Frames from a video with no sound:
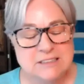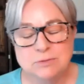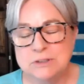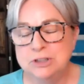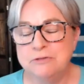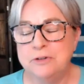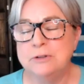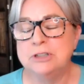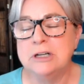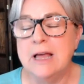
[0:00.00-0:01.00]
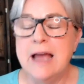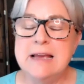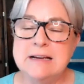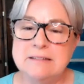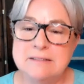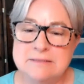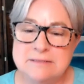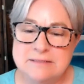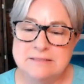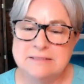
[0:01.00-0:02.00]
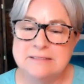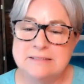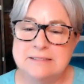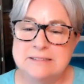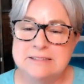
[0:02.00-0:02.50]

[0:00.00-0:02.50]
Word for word: is, what's your future like? you